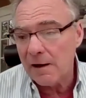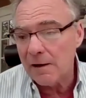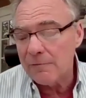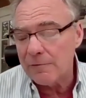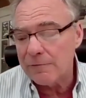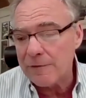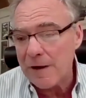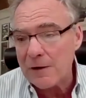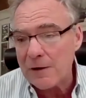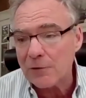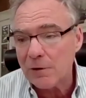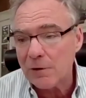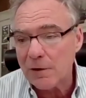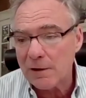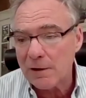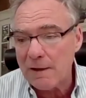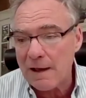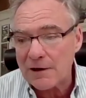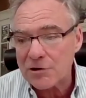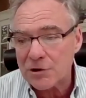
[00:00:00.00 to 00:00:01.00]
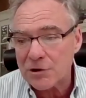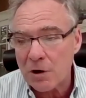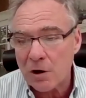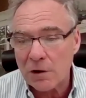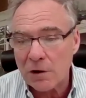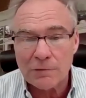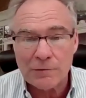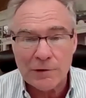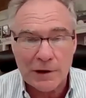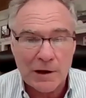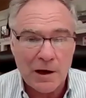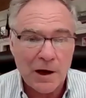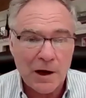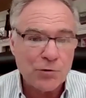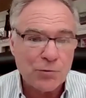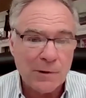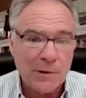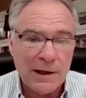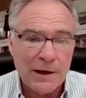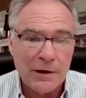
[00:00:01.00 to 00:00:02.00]
federal election all over the
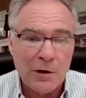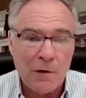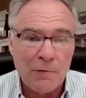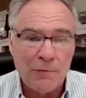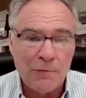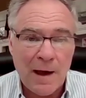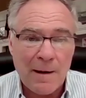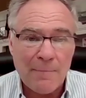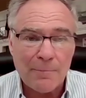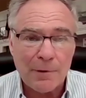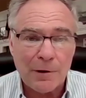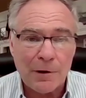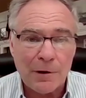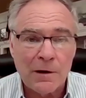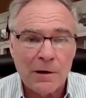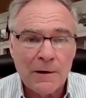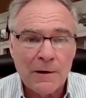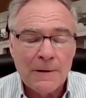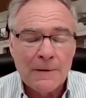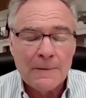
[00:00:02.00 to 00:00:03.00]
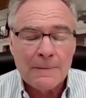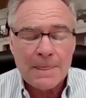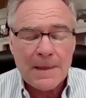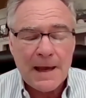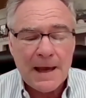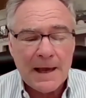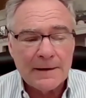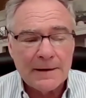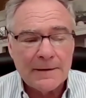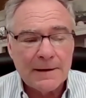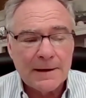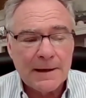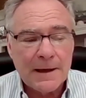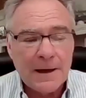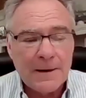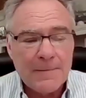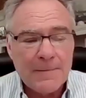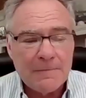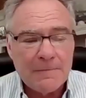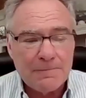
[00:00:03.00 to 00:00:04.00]
country in November. And
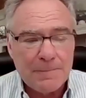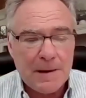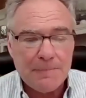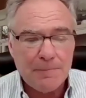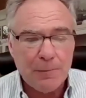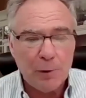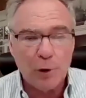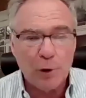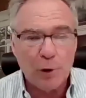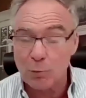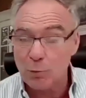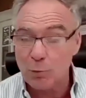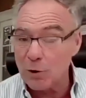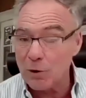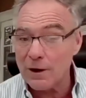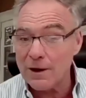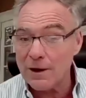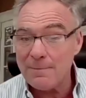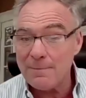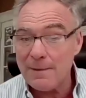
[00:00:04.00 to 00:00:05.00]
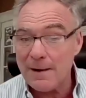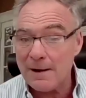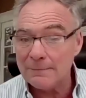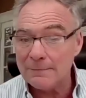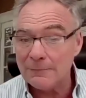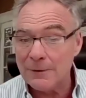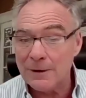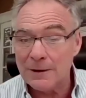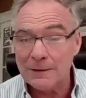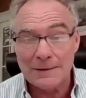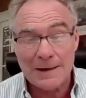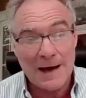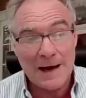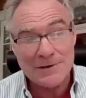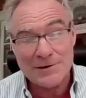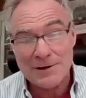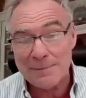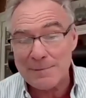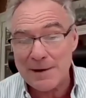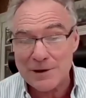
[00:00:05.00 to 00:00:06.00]
if people are worried about, well,
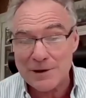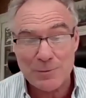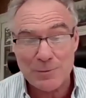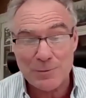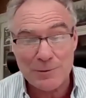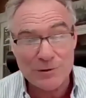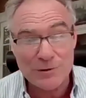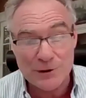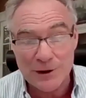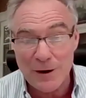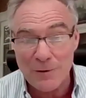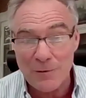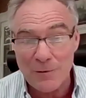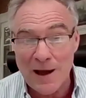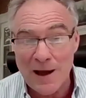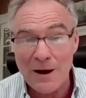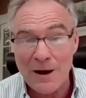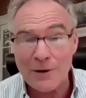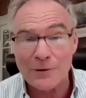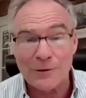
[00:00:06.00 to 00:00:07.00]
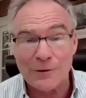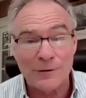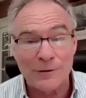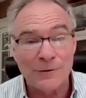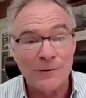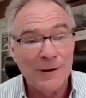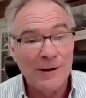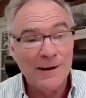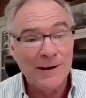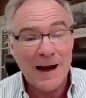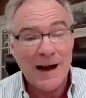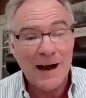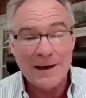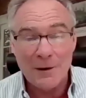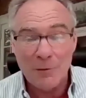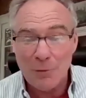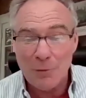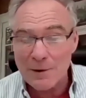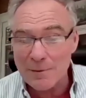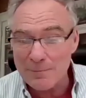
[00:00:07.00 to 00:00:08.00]
gosh, I'm not supposed to go out, or I
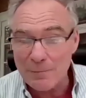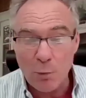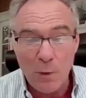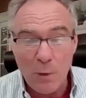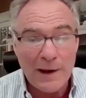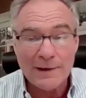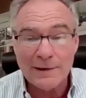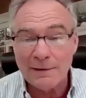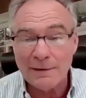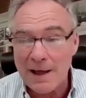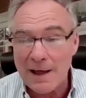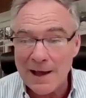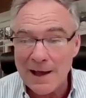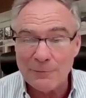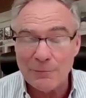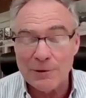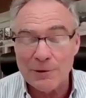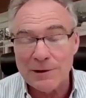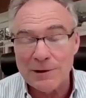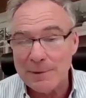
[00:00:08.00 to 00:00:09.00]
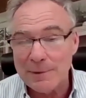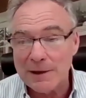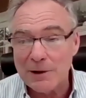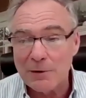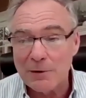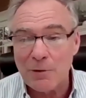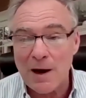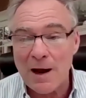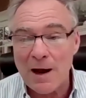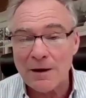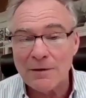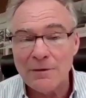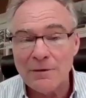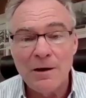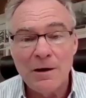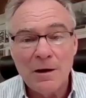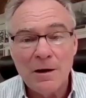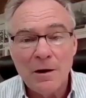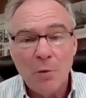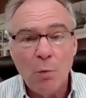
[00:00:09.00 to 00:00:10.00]
don't want to wait in line with a big crowd,
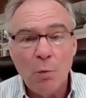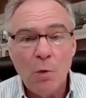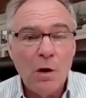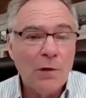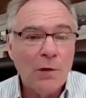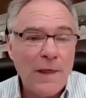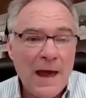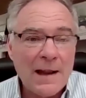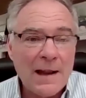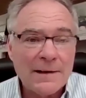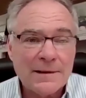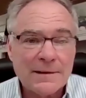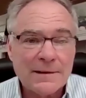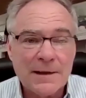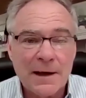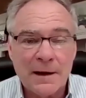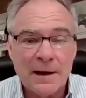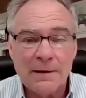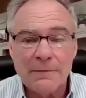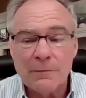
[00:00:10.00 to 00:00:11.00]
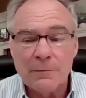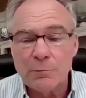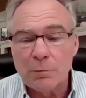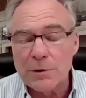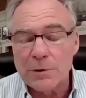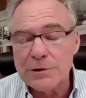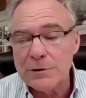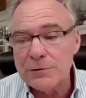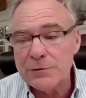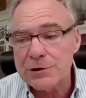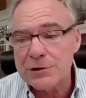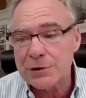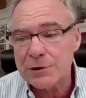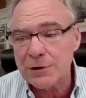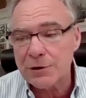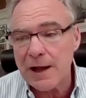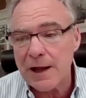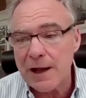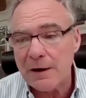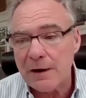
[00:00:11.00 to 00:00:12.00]
will that reduce
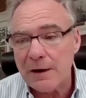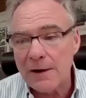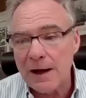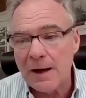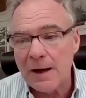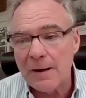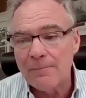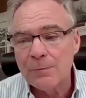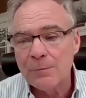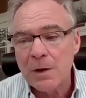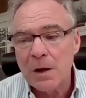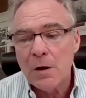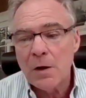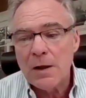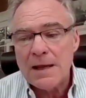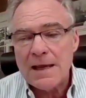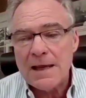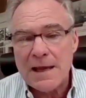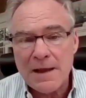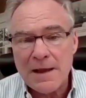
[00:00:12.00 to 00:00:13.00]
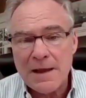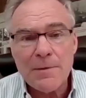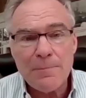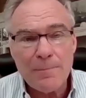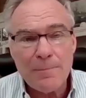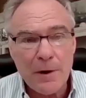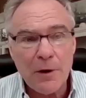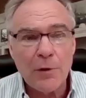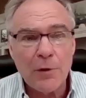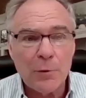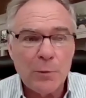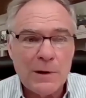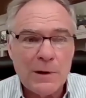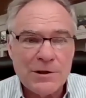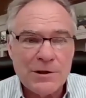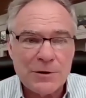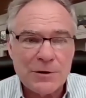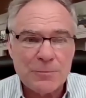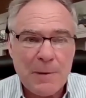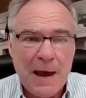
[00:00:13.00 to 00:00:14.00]
turnout? In the bill that we
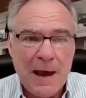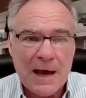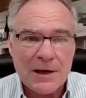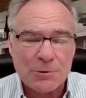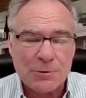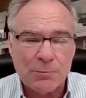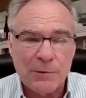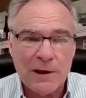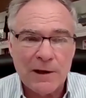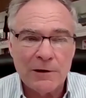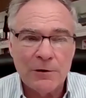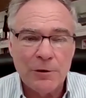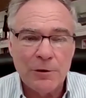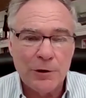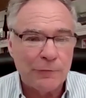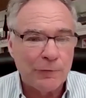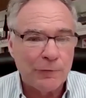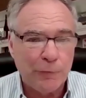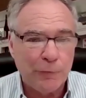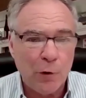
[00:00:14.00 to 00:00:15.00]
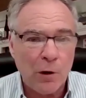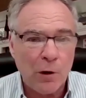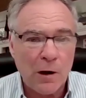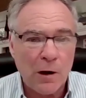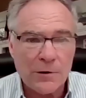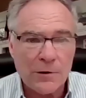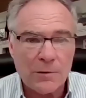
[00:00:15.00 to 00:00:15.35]
just passed, we included $400